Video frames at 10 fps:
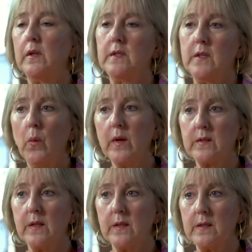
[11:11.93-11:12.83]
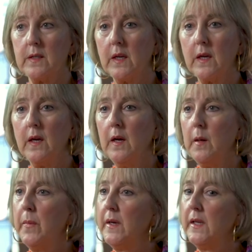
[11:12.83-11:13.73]
It's in West Tennessee,
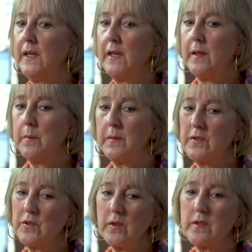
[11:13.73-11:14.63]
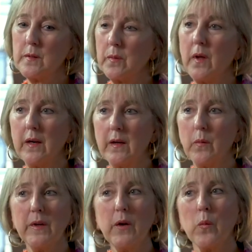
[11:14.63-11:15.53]
but students apply to.
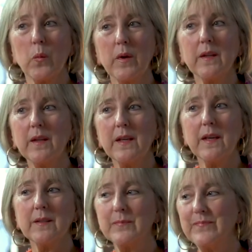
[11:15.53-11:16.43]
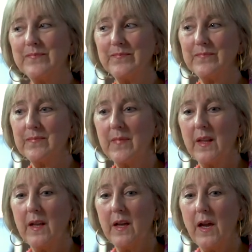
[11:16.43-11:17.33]
We don't really.
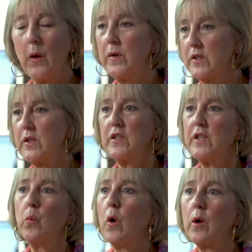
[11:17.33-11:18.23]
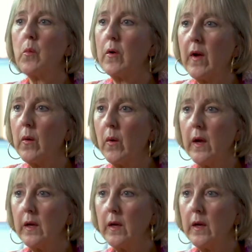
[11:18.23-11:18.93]
I wish it did work more that way.